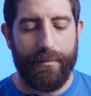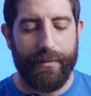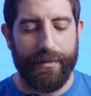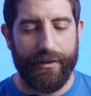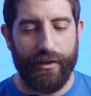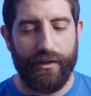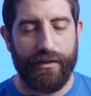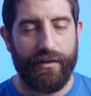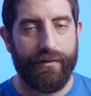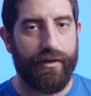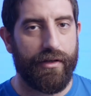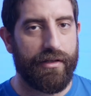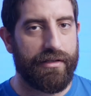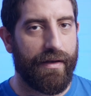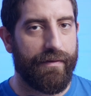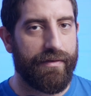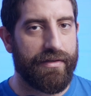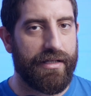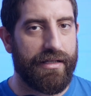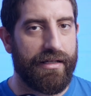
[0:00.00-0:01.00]
but all the videos
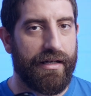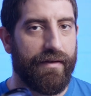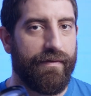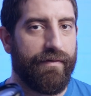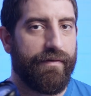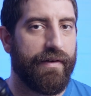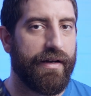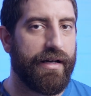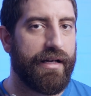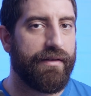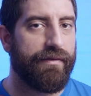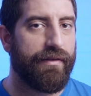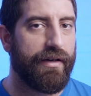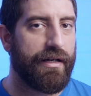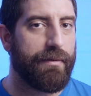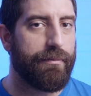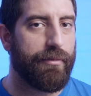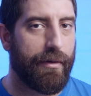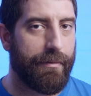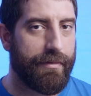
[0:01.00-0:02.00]
I've seen are very,
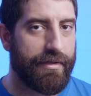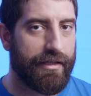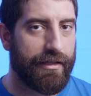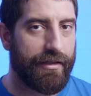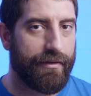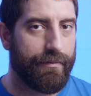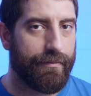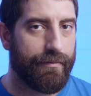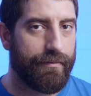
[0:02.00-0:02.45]
very promising.